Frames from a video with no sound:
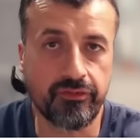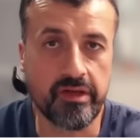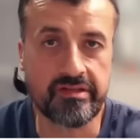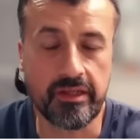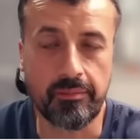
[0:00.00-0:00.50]

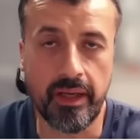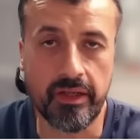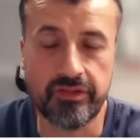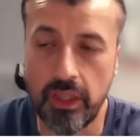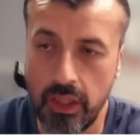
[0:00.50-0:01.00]
Fire Stick
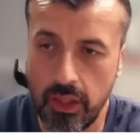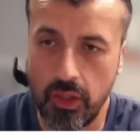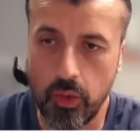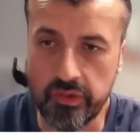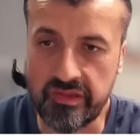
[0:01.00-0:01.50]
Max,
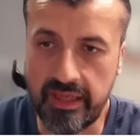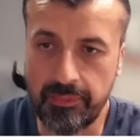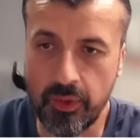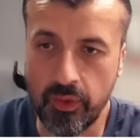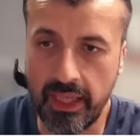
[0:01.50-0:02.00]
or is this
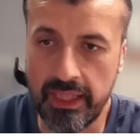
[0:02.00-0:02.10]
happening